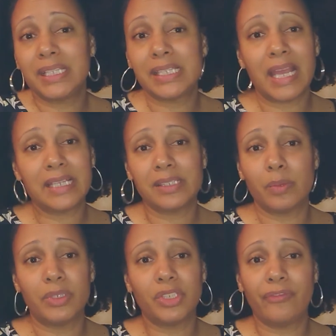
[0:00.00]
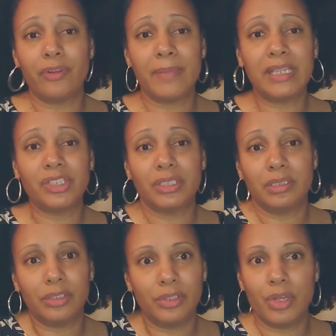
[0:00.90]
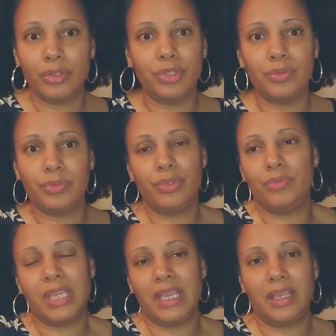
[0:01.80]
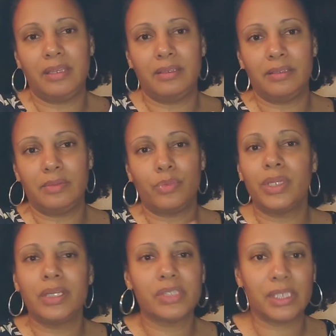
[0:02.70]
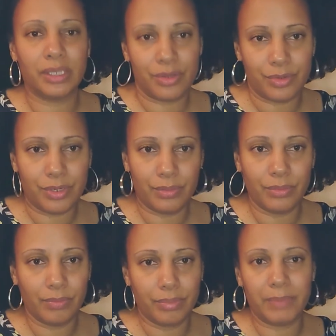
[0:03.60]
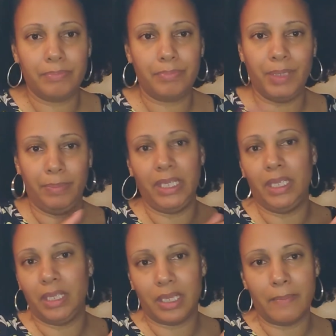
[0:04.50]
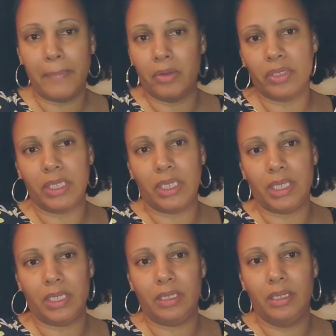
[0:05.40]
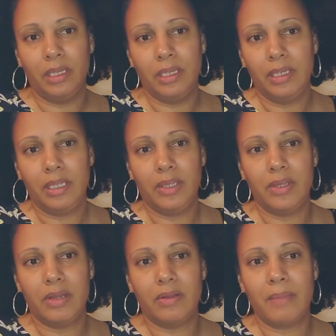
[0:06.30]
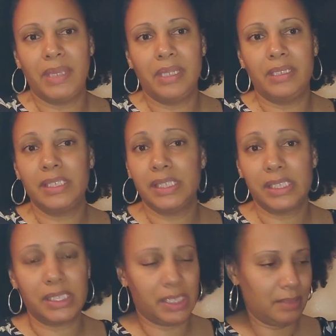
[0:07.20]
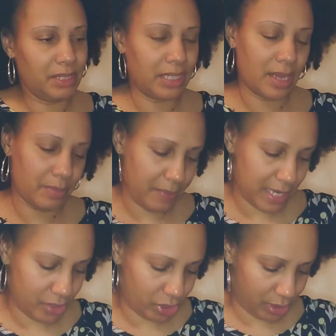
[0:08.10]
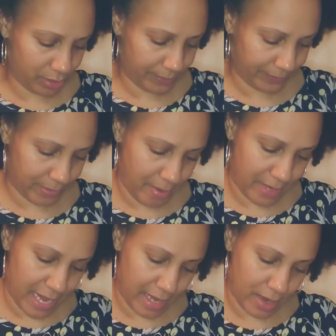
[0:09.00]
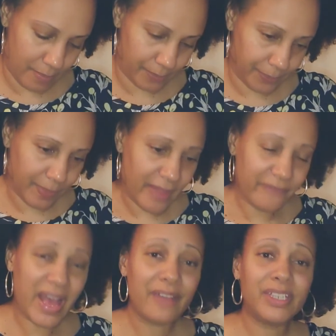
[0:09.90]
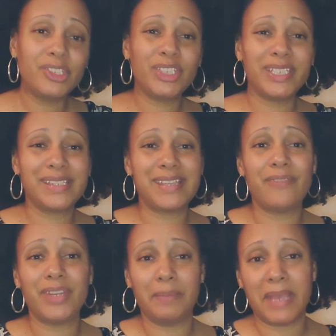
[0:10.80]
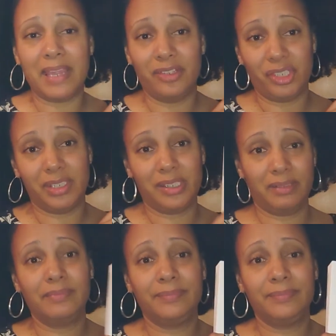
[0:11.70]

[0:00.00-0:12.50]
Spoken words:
it has so much information, you know, you can't, what else can you do but be big and bulky? And, you know, I mean, this is, let me tell you how many pages. Maybe that'll help. 570 pages